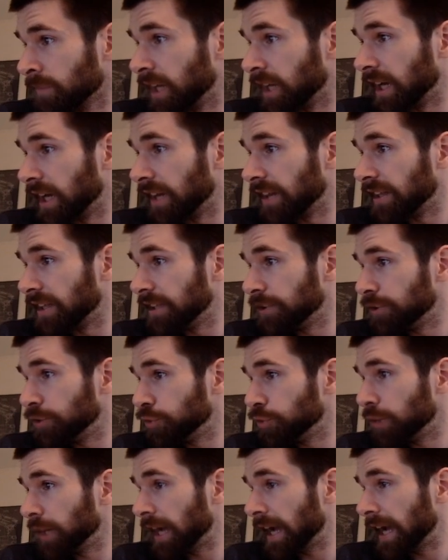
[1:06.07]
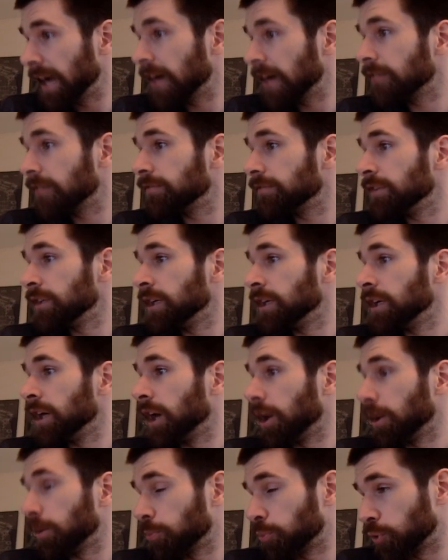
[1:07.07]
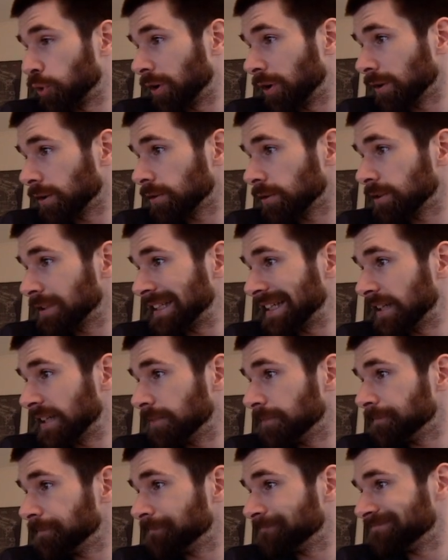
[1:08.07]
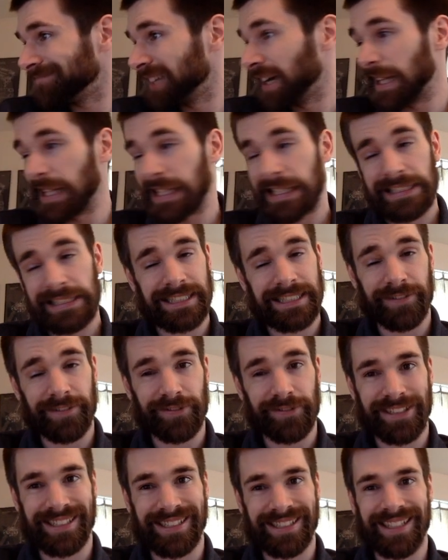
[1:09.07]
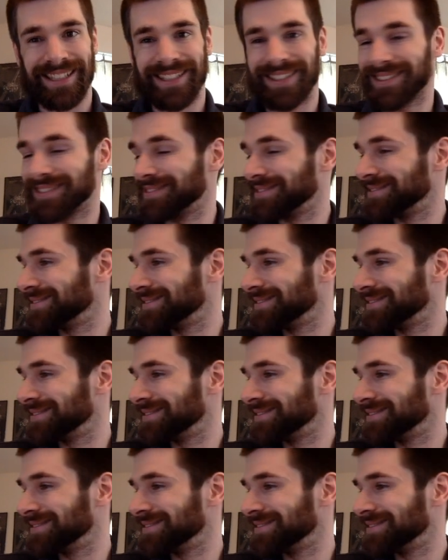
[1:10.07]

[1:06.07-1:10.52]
They do have a prototype. That's definitely exciting.